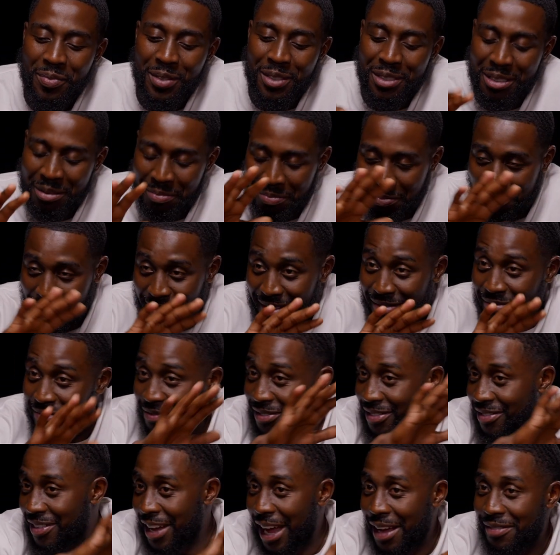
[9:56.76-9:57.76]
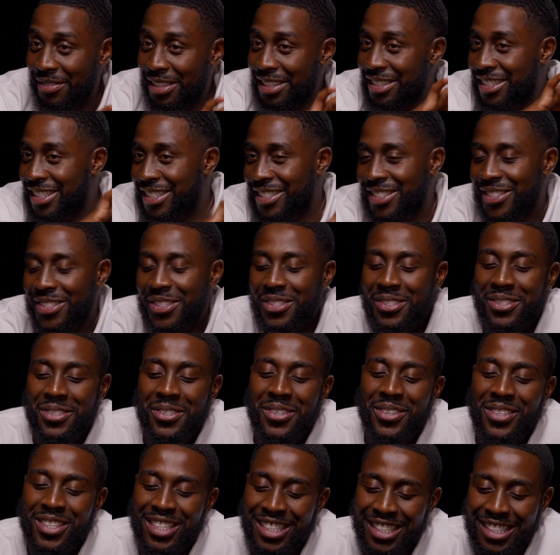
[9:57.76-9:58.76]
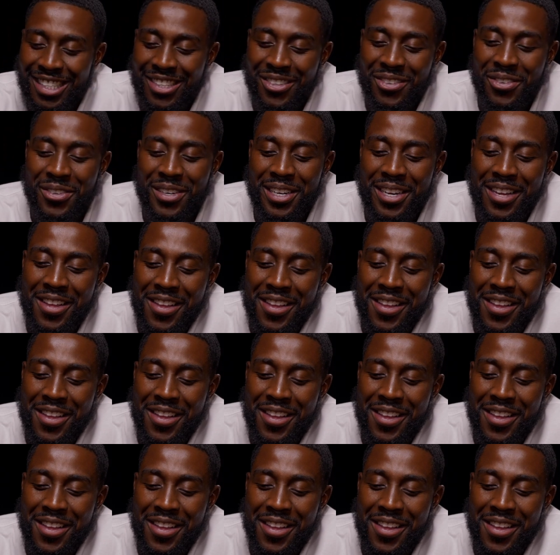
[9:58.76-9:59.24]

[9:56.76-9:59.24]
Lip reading: This is 5-6 years ago, so don't worry.